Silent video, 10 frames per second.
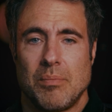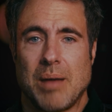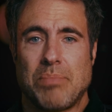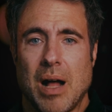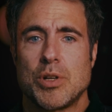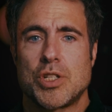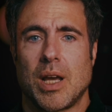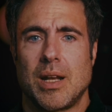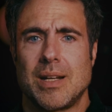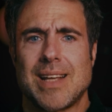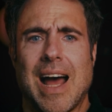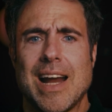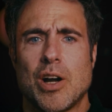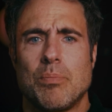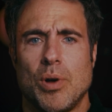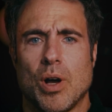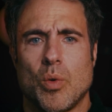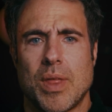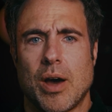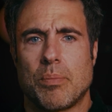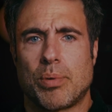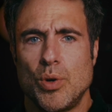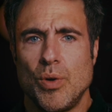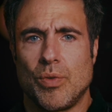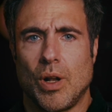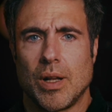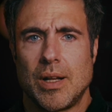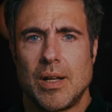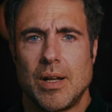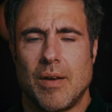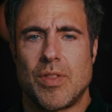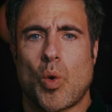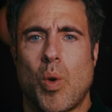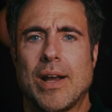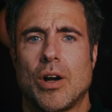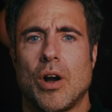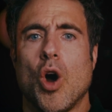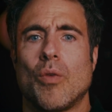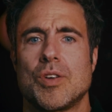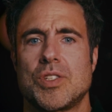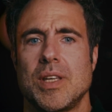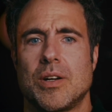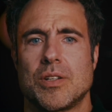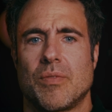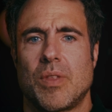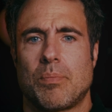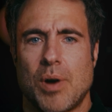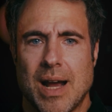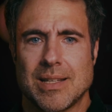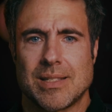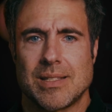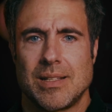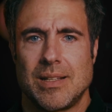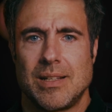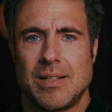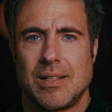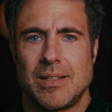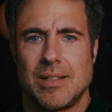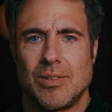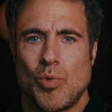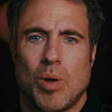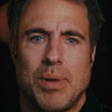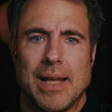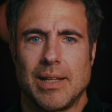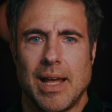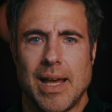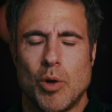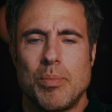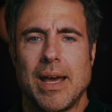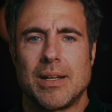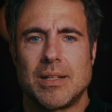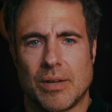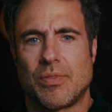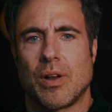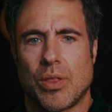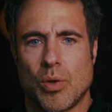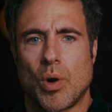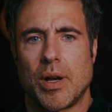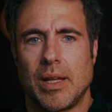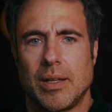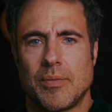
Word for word: by publishing an entire book without approval of the Quaker overseers of the press, while Ben Lay obeyed a different authority.